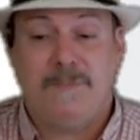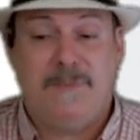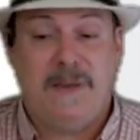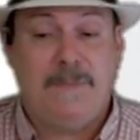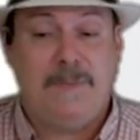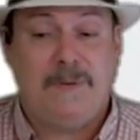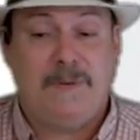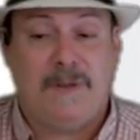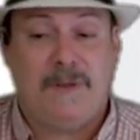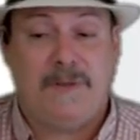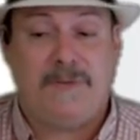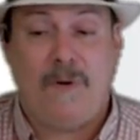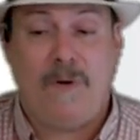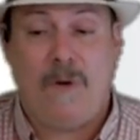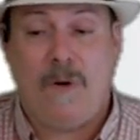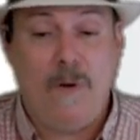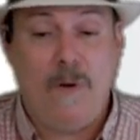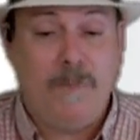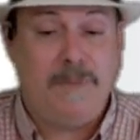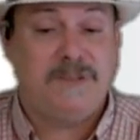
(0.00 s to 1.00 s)
of people to
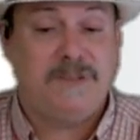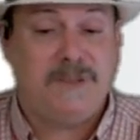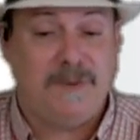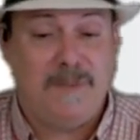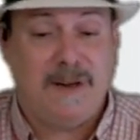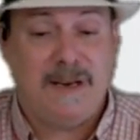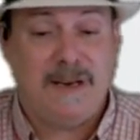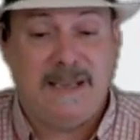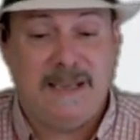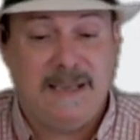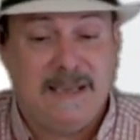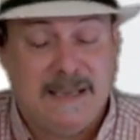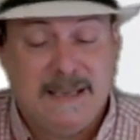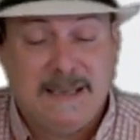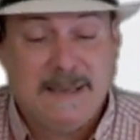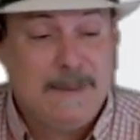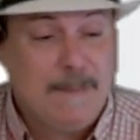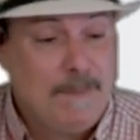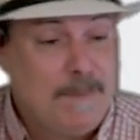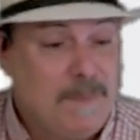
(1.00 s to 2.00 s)
throw a whole bunch of money
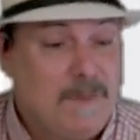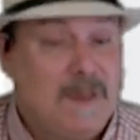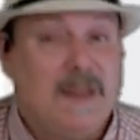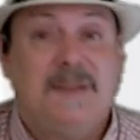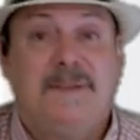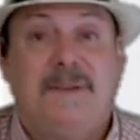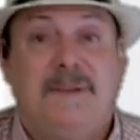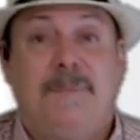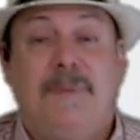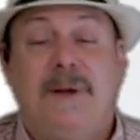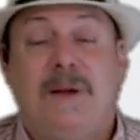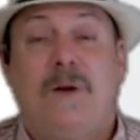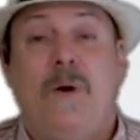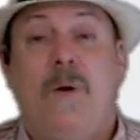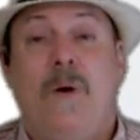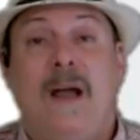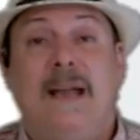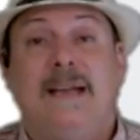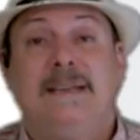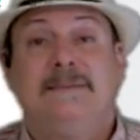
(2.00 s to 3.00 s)
into
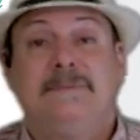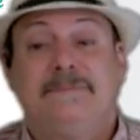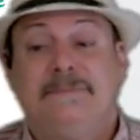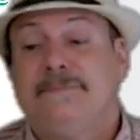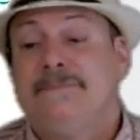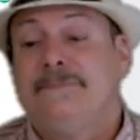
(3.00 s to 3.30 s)
Bitcoin